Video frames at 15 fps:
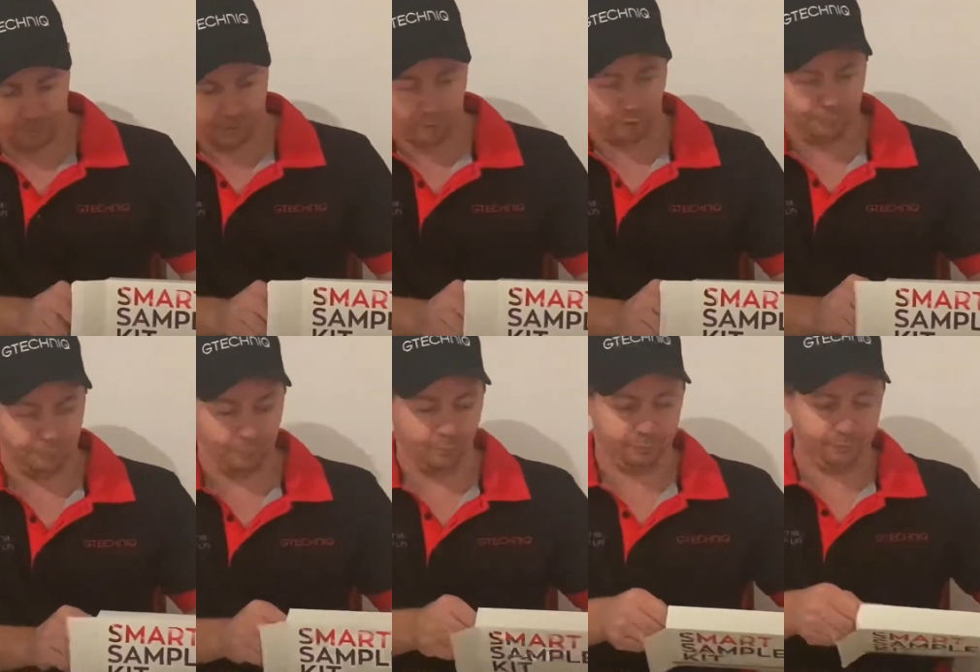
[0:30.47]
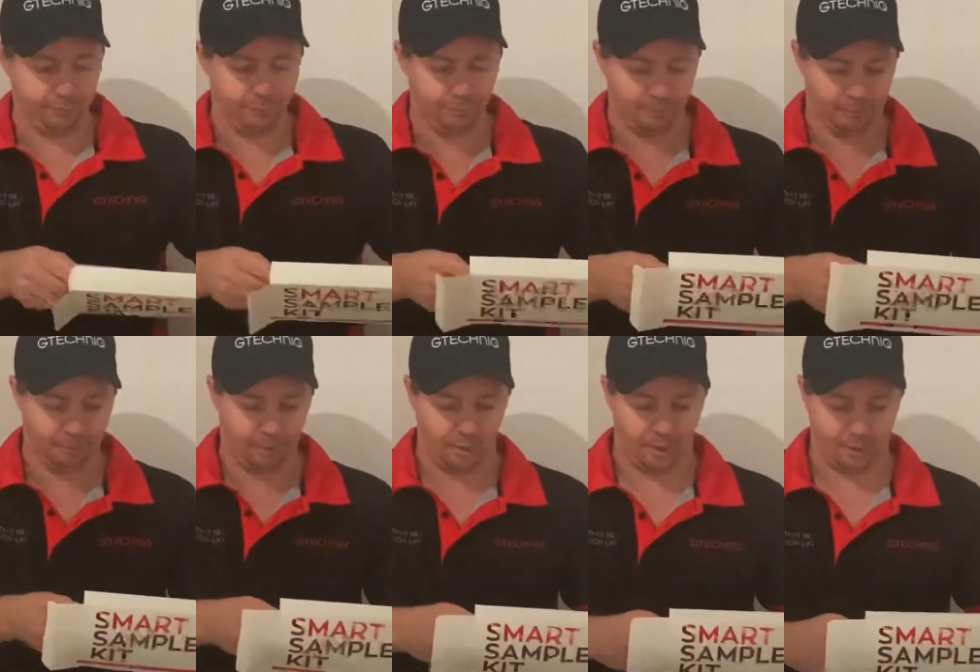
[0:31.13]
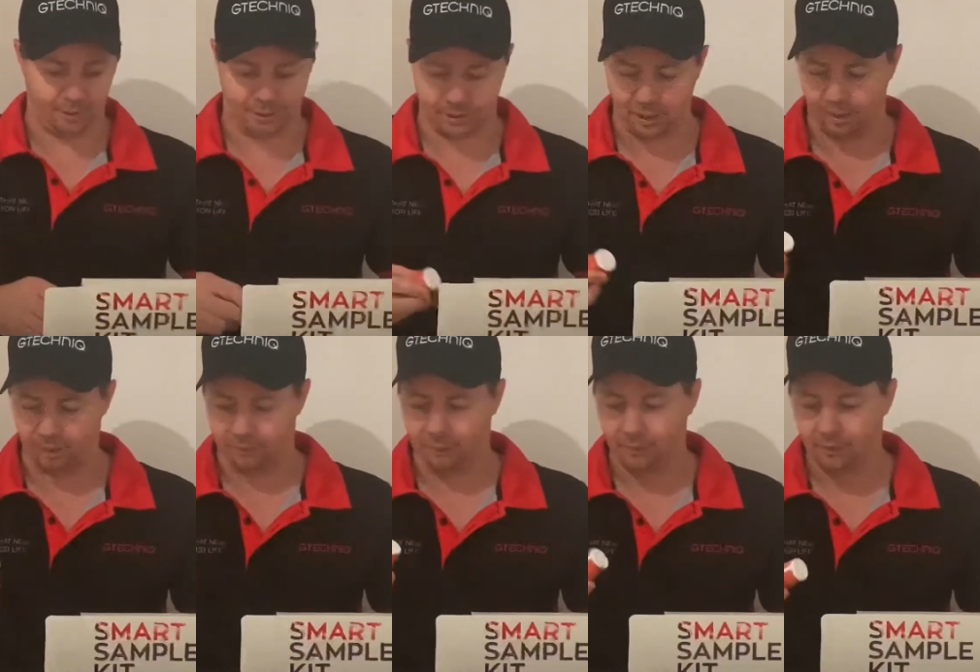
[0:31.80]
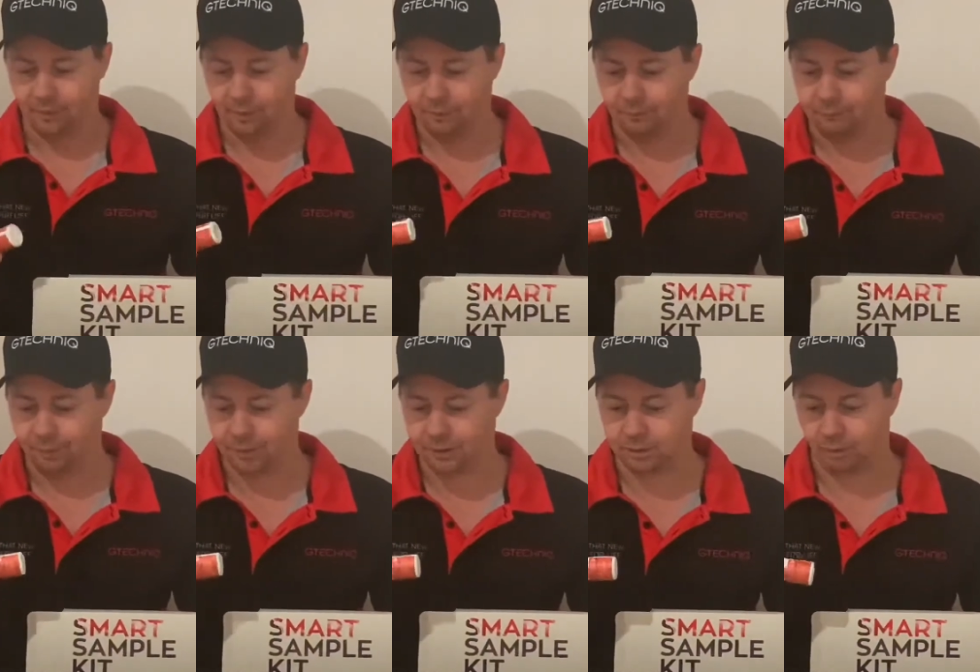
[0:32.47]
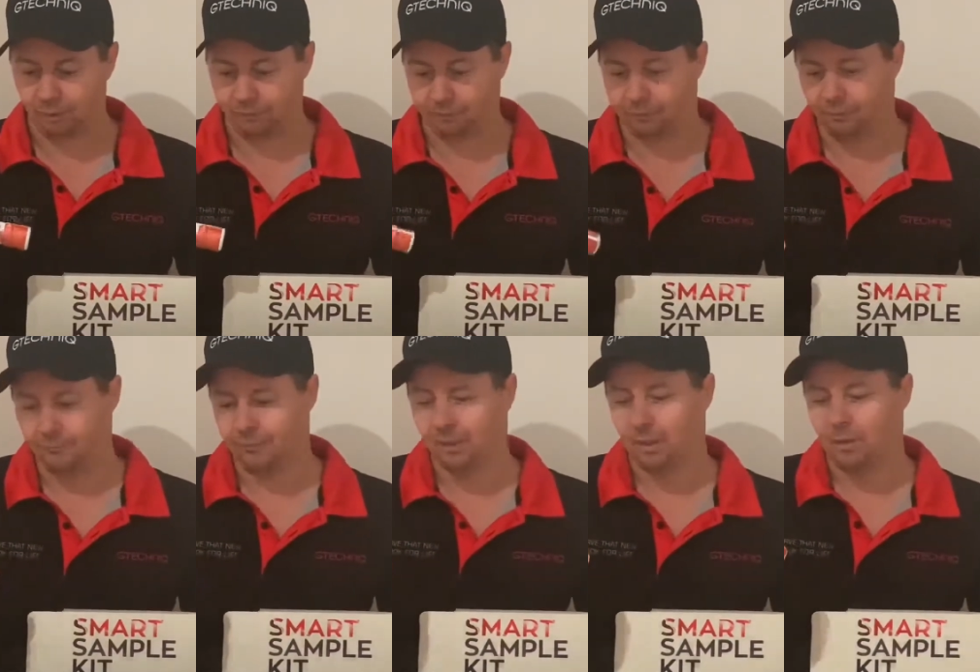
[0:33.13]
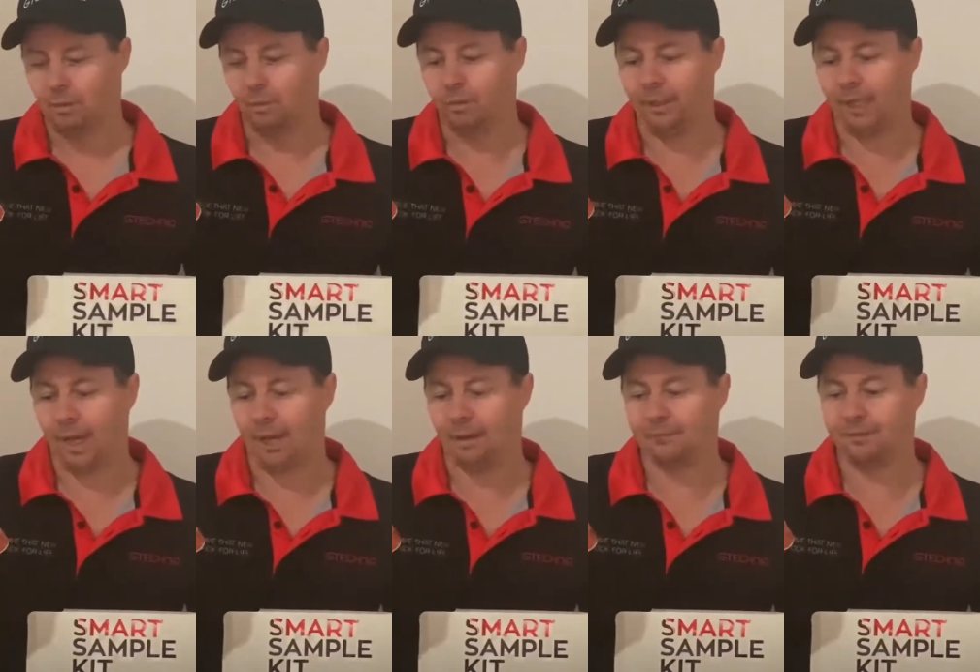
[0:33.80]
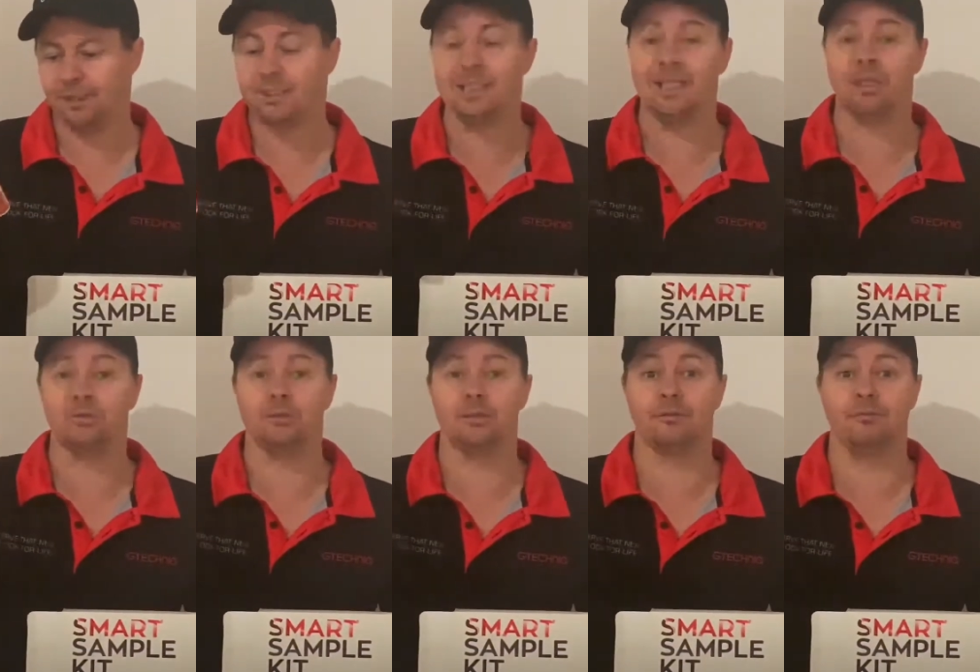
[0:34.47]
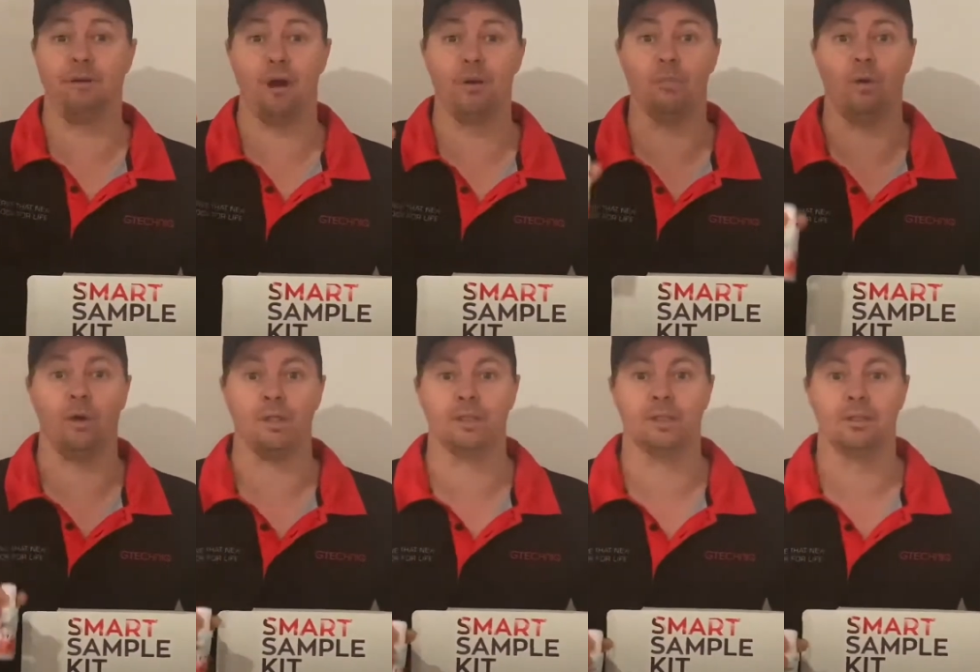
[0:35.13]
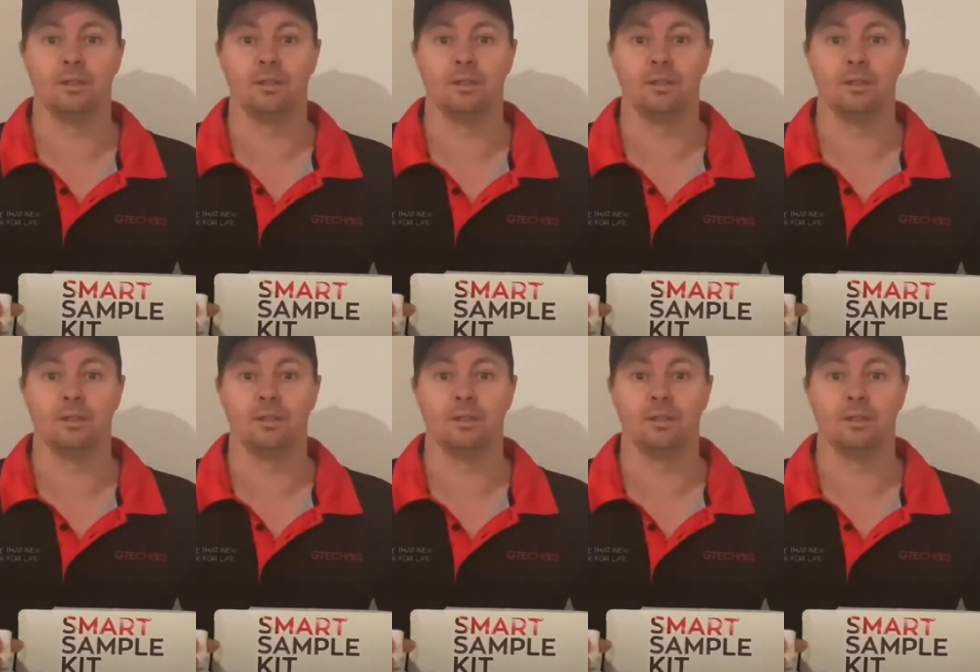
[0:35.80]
go through a few of the products. So first off, we have the citrus foam wash.